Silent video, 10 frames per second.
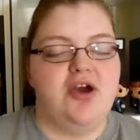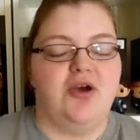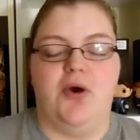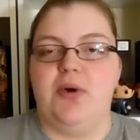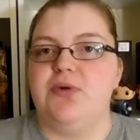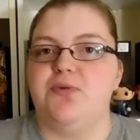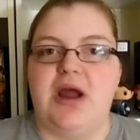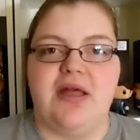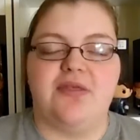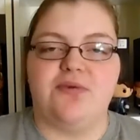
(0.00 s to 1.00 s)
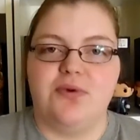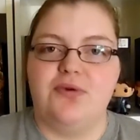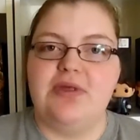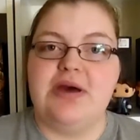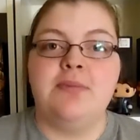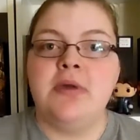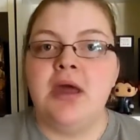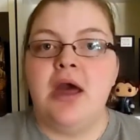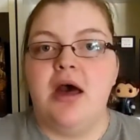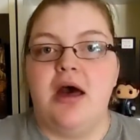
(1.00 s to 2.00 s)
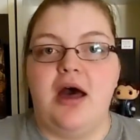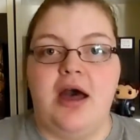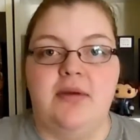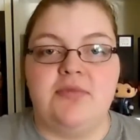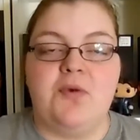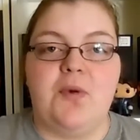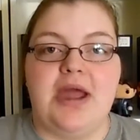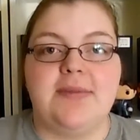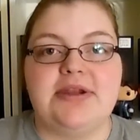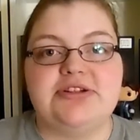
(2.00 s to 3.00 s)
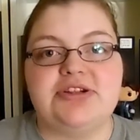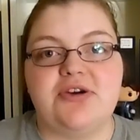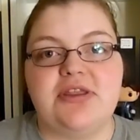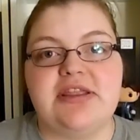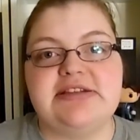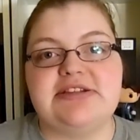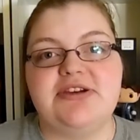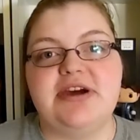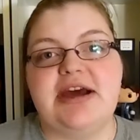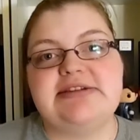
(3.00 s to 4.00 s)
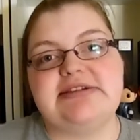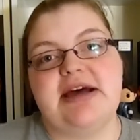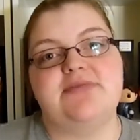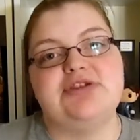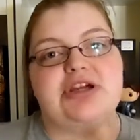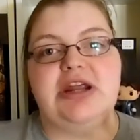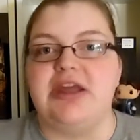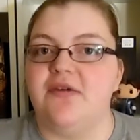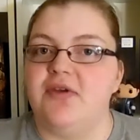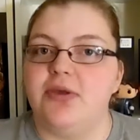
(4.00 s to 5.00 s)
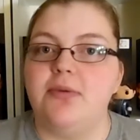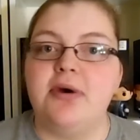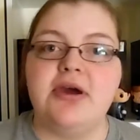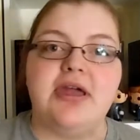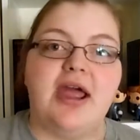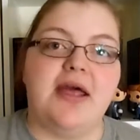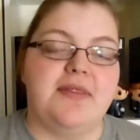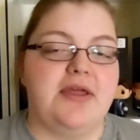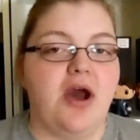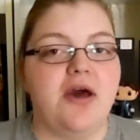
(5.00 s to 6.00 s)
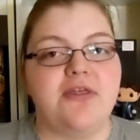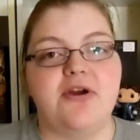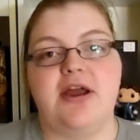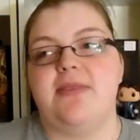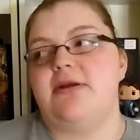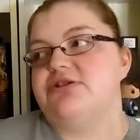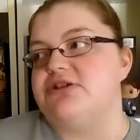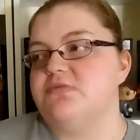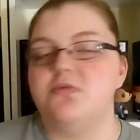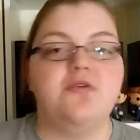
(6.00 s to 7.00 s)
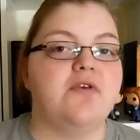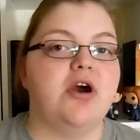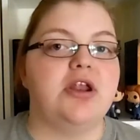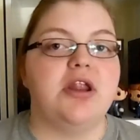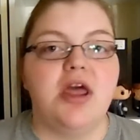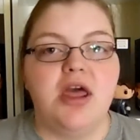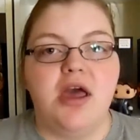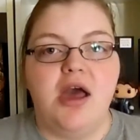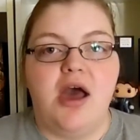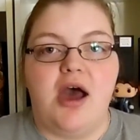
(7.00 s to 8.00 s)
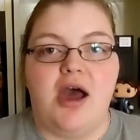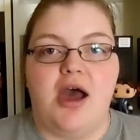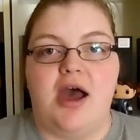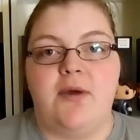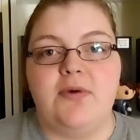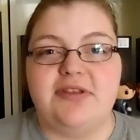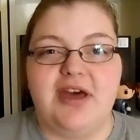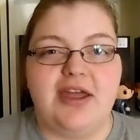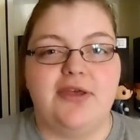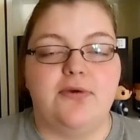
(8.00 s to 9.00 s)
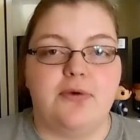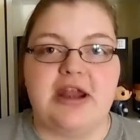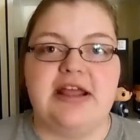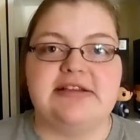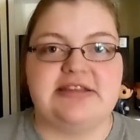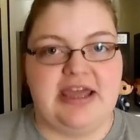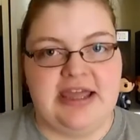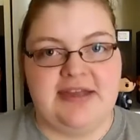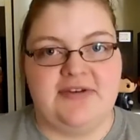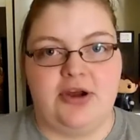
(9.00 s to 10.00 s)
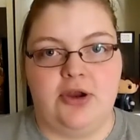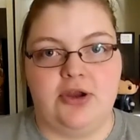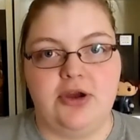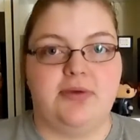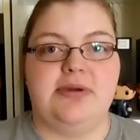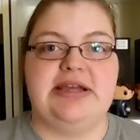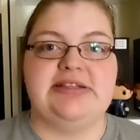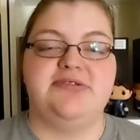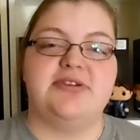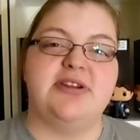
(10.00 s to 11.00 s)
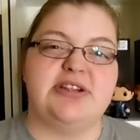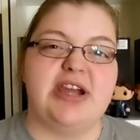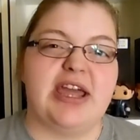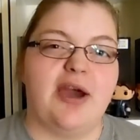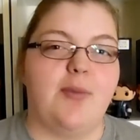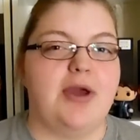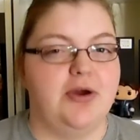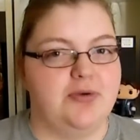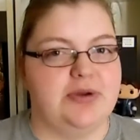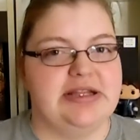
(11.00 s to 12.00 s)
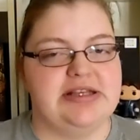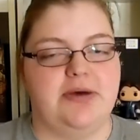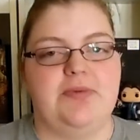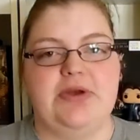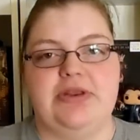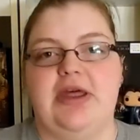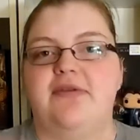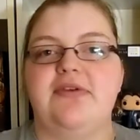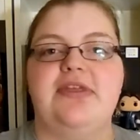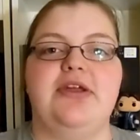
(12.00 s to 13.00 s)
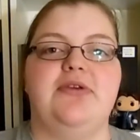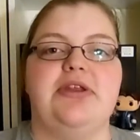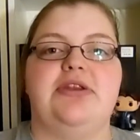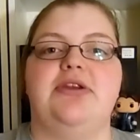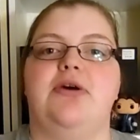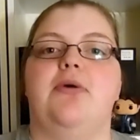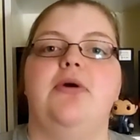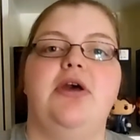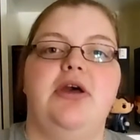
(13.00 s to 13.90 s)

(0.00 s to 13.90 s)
going right through them. The way I'm going to show these to you guys is I'm just going to give you the book and the author and then just move on. I will tell you the ratings I gave it on Goodreads. You can check out my Goodreads. I'll put everything you need to know